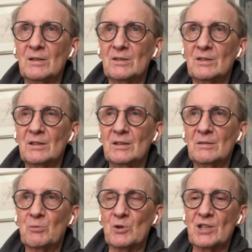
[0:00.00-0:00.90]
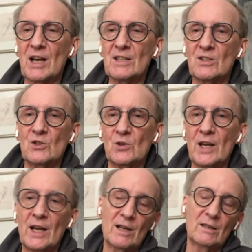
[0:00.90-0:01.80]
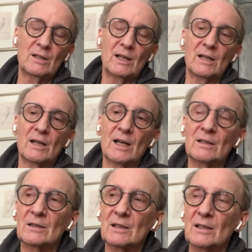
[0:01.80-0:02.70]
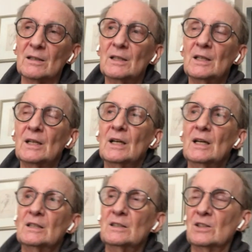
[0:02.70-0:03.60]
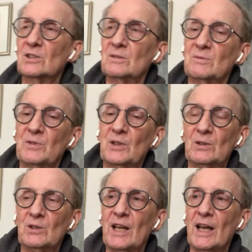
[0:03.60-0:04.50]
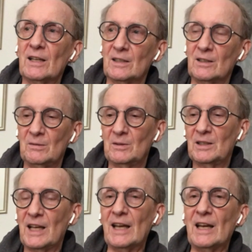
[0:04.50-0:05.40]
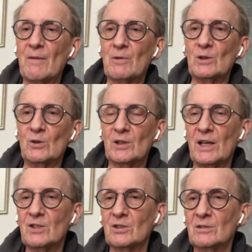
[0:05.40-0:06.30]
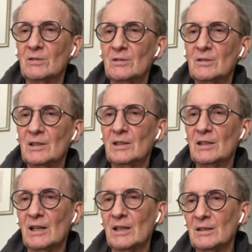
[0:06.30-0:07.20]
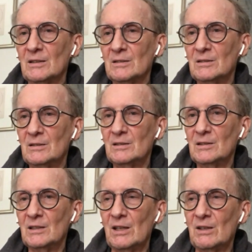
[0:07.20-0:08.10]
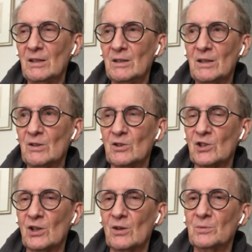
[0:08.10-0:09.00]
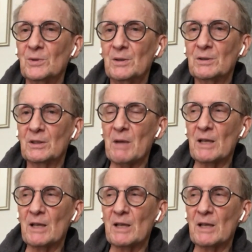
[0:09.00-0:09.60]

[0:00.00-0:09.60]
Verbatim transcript: as precise as you can, and not just feel you can't get every location. In your show, make